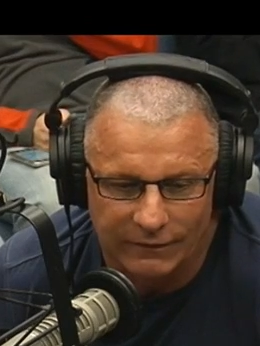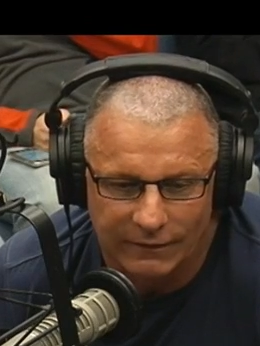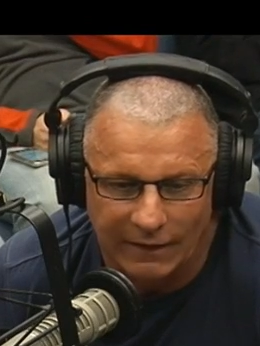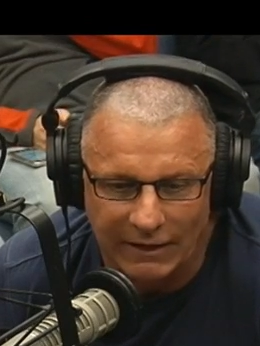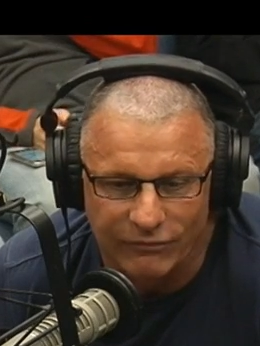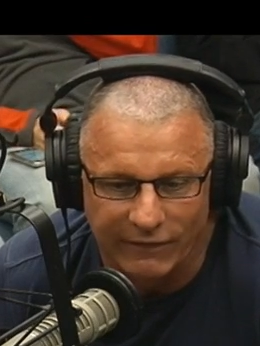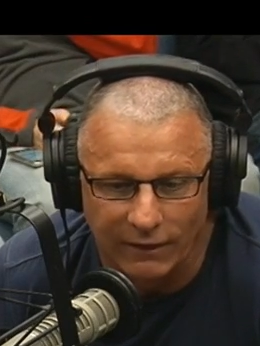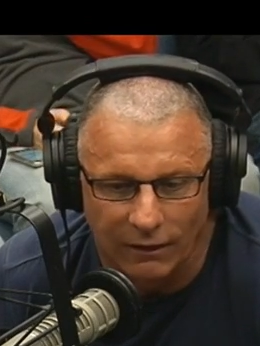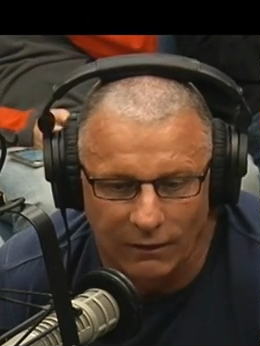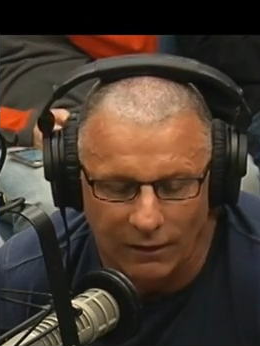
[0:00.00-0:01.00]
I
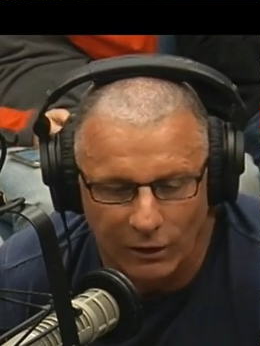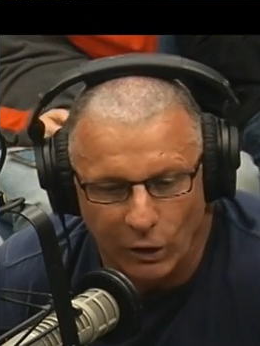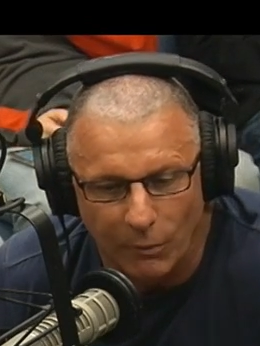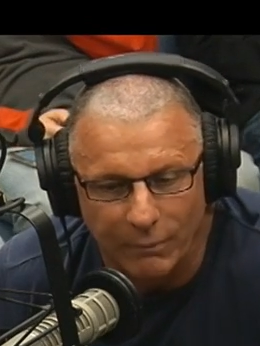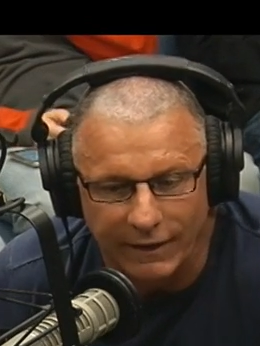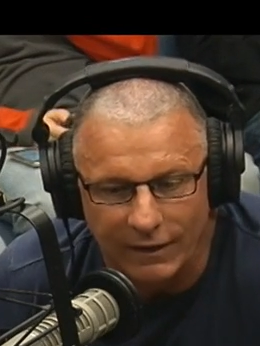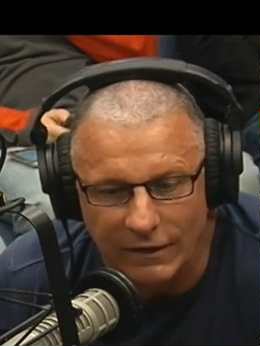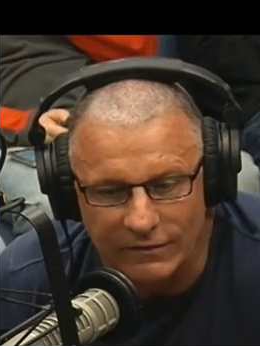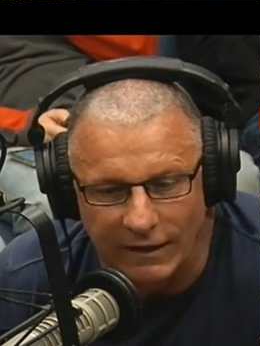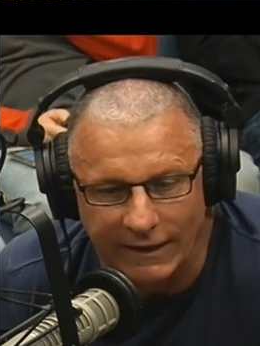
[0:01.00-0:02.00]
feel our, our company, our
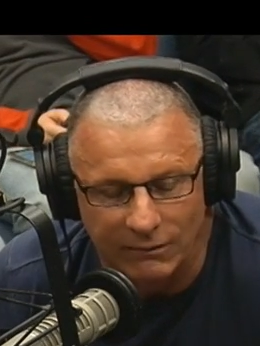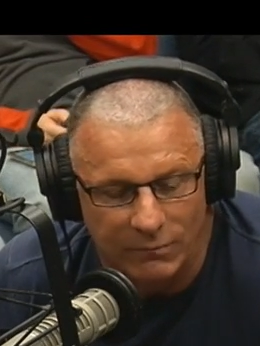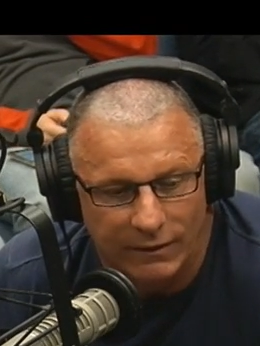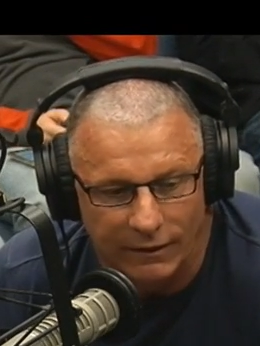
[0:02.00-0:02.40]
time